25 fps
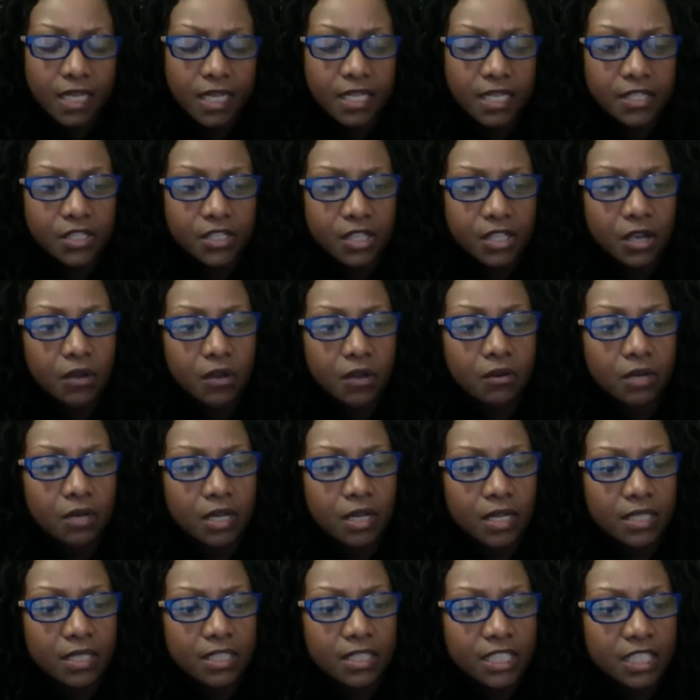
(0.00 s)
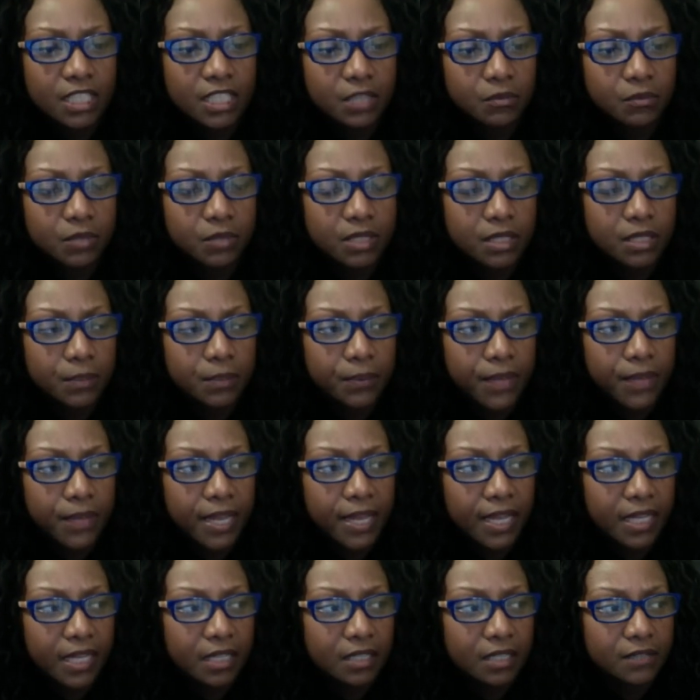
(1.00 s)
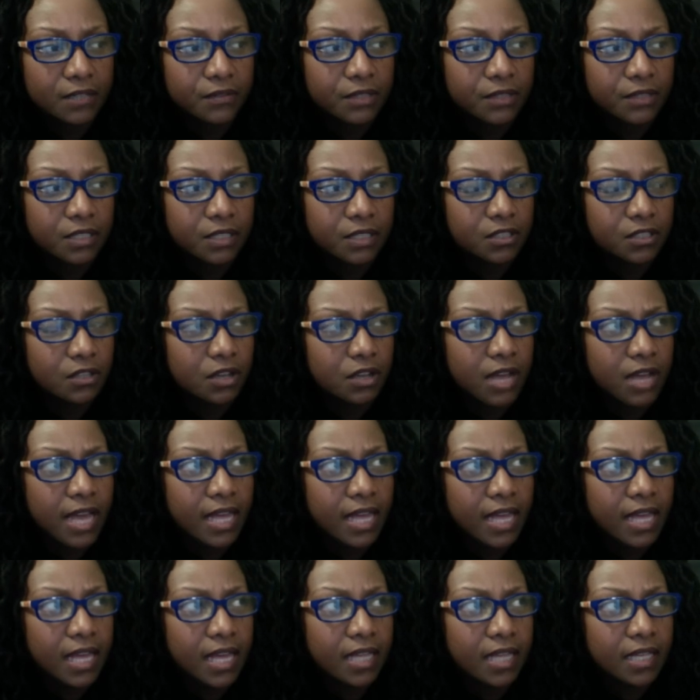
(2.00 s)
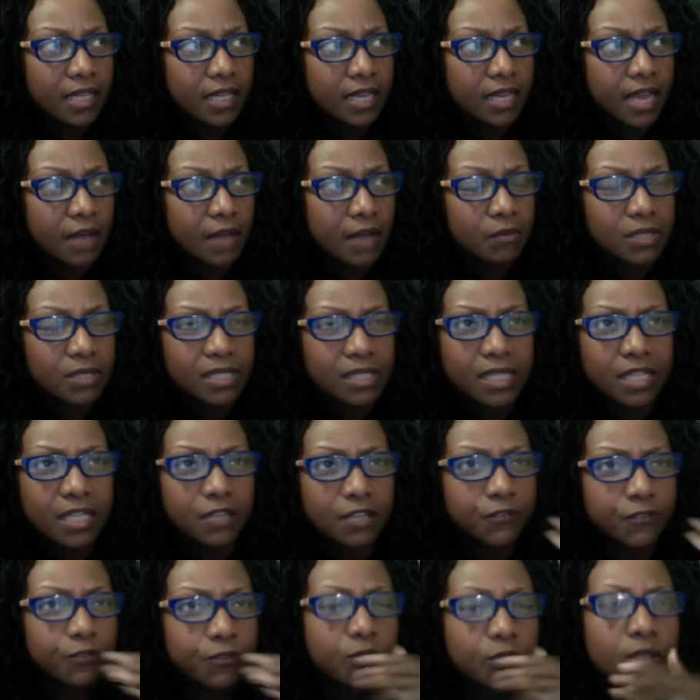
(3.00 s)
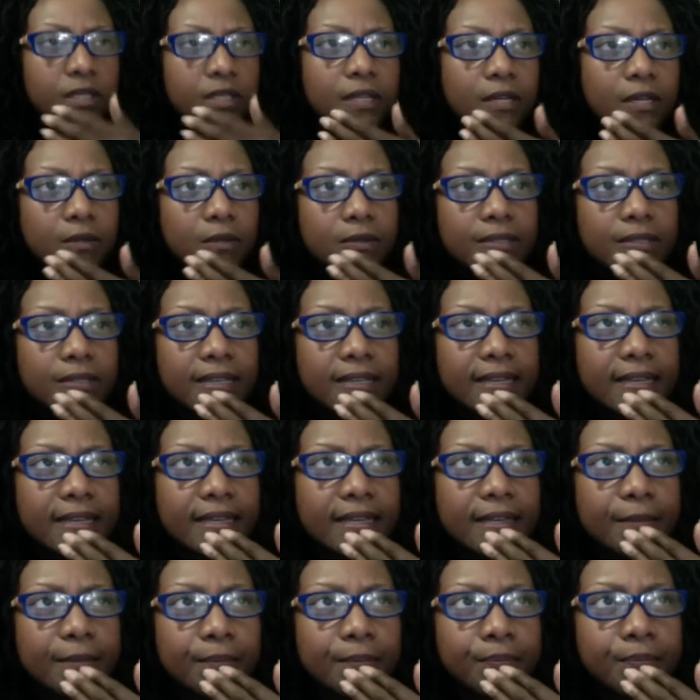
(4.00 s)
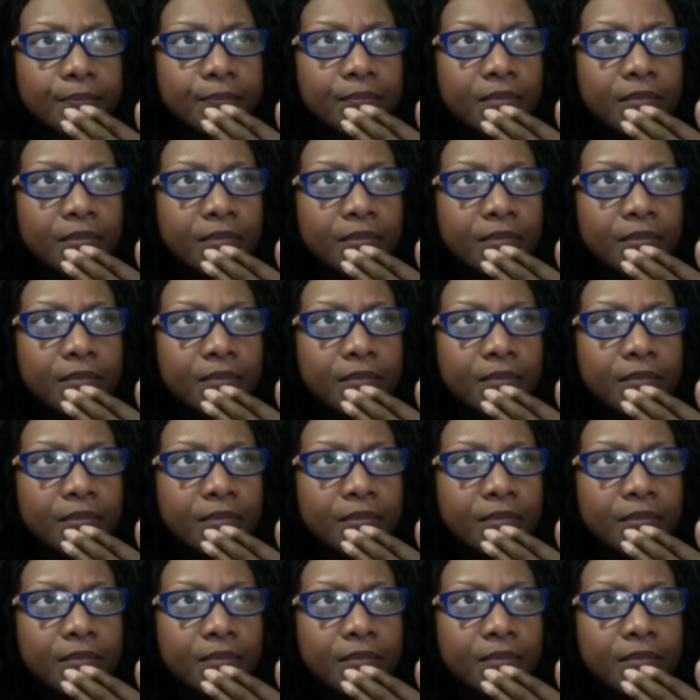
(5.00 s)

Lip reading: And so dealing with the pain of, you know, I was single for a long time.